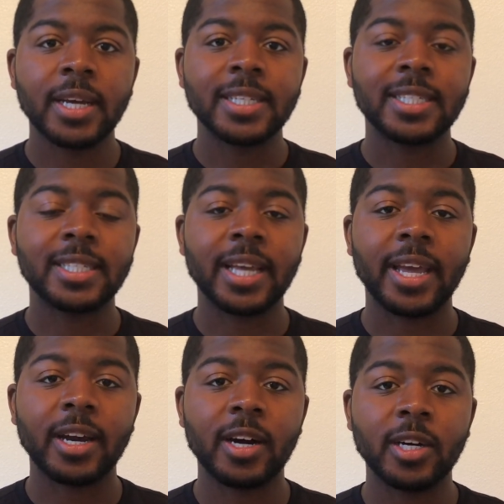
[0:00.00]

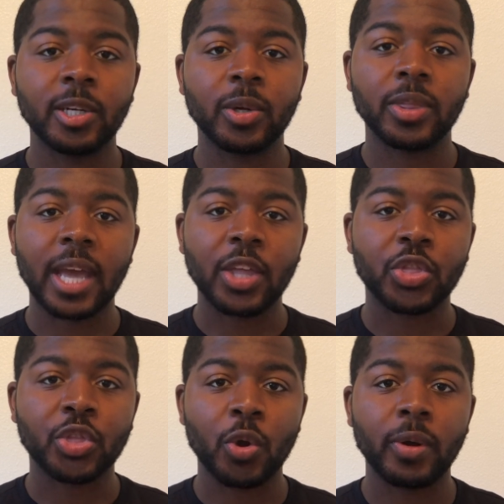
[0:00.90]
stay under
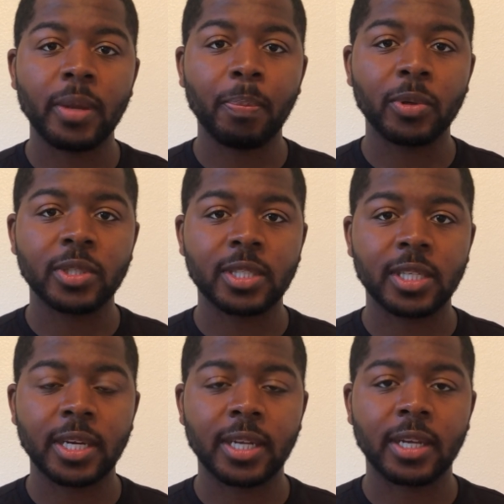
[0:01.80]
that
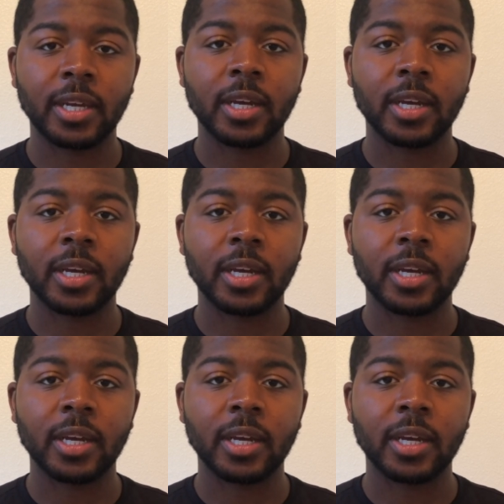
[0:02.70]
30%